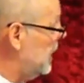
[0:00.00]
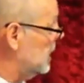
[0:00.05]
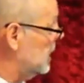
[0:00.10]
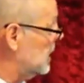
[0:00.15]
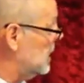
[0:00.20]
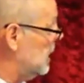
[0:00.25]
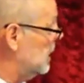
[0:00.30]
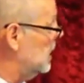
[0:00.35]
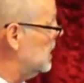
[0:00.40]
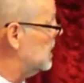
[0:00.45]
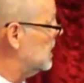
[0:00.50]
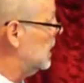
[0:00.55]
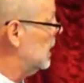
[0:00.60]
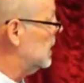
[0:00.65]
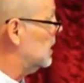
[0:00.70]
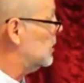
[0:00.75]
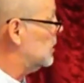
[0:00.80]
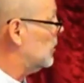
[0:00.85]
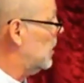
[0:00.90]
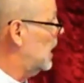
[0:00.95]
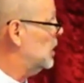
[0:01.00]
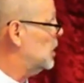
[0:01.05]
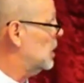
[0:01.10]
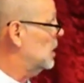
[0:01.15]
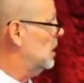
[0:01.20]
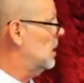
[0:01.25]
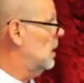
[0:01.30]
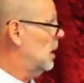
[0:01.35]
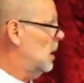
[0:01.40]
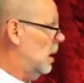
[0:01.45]
in this illustration.
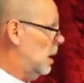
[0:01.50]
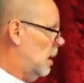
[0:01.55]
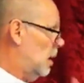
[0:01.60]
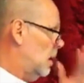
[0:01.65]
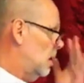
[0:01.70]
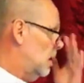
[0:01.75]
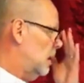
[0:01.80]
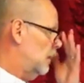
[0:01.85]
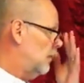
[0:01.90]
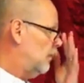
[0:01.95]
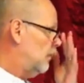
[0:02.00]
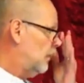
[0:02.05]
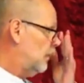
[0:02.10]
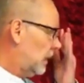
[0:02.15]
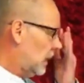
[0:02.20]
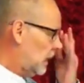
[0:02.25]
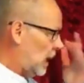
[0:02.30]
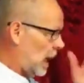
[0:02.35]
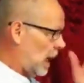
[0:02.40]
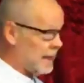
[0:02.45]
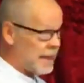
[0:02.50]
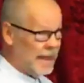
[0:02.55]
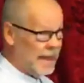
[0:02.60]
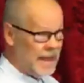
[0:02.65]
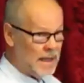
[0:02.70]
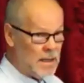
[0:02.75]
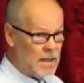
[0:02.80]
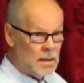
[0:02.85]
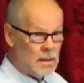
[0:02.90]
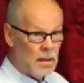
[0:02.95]

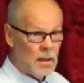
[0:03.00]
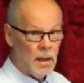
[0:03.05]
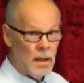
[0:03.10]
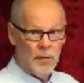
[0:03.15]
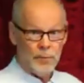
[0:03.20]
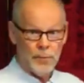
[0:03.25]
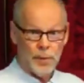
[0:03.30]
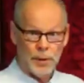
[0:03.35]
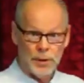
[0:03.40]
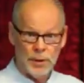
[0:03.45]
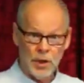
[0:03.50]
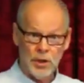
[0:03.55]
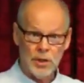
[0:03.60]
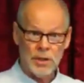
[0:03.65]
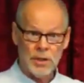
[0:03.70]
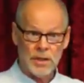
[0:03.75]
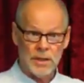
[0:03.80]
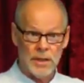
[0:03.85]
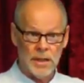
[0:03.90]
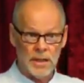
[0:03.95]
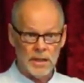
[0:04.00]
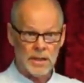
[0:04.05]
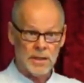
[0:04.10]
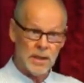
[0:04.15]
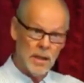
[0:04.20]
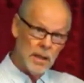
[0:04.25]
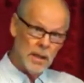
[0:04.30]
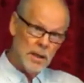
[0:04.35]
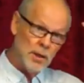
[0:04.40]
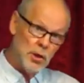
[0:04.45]
Again, I've produced this
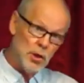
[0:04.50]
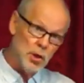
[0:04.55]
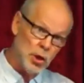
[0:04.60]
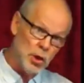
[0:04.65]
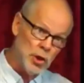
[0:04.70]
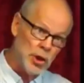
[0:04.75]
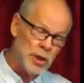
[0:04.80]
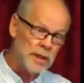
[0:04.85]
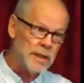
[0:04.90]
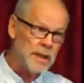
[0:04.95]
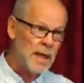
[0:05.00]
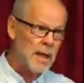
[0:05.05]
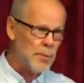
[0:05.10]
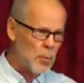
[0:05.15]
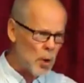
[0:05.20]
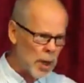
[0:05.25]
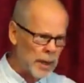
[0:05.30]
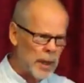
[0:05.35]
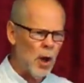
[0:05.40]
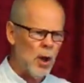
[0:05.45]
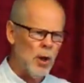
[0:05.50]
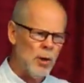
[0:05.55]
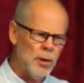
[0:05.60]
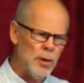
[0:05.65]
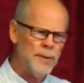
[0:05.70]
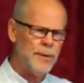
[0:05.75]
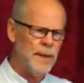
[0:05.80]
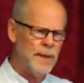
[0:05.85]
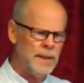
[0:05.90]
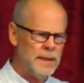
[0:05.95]
to just get my own
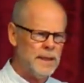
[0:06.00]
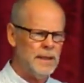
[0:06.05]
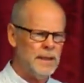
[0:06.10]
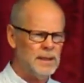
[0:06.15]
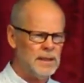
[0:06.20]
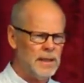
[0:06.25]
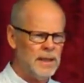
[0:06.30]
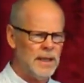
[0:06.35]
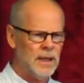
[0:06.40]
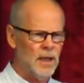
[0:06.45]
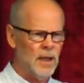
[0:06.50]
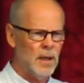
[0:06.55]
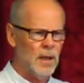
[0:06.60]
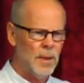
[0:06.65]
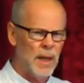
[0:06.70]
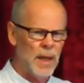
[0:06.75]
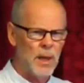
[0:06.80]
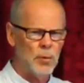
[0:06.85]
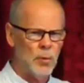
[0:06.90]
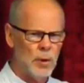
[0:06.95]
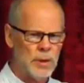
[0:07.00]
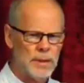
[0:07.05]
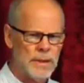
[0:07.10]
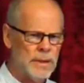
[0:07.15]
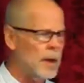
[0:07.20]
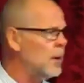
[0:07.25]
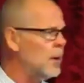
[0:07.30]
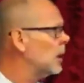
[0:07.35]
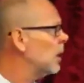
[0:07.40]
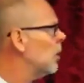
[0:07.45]
thinking clear about what's
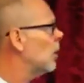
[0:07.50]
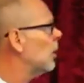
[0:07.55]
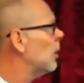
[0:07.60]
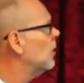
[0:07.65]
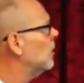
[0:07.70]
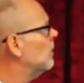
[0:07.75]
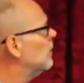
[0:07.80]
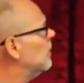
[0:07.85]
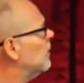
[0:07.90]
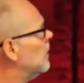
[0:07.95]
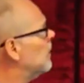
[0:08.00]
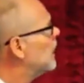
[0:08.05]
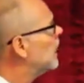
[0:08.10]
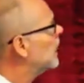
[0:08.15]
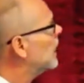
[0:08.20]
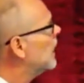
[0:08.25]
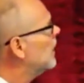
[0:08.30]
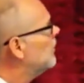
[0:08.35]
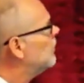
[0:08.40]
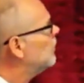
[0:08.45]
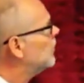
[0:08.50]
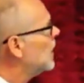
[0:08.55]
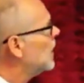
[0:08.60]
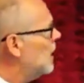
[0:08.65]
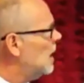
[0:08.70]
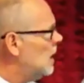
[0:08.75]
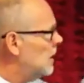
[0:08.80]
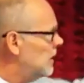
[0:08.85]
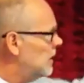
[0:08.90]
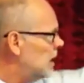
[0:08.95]
going on.
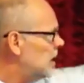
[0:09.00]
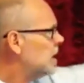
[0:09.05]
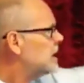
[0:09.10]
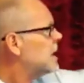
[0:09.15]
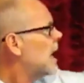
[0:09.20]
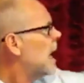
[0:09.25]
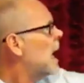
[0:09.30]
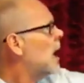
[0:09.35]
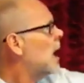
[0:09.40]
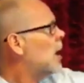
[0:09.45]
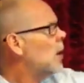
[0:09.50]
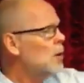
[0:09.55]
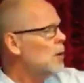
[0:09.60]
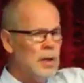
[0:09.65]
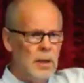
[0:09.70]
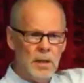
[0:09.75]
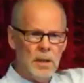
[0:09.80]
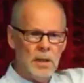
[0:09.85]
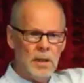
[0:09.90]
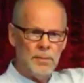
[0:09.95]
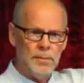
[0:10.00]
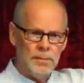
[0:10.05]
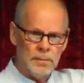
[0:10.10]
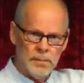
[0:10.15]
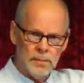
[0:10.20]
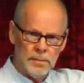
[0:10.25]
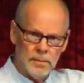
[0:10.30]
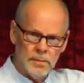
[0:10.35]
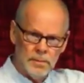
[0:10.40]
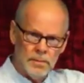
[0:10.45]
This is how
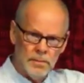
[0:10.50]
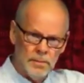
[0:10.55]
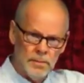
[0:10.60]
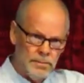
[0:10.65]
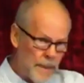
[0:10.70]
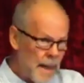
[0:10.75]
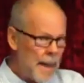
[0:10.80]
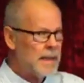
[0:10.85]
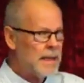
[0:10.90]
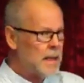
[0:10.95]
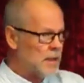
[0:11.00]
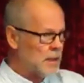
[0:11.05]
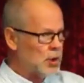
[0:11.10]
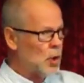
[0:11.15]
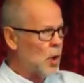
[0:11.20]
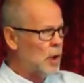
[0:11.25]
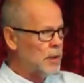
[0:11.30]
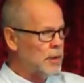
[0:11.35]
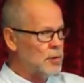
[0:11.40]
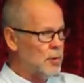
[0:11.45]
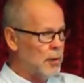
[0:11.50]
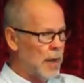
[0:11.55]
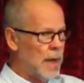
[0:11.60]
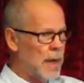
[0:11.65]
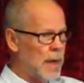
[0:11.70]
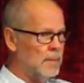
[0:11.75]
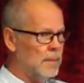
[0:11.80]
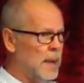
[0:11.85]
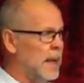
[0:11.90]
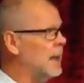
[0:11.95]
man, as God
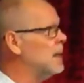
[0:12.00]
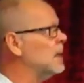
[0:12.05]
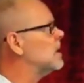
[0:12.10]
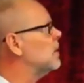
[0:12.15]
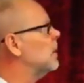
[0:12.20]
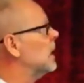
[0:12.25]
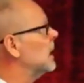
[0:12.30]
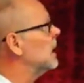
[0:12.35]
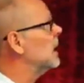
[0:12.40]
created man to be.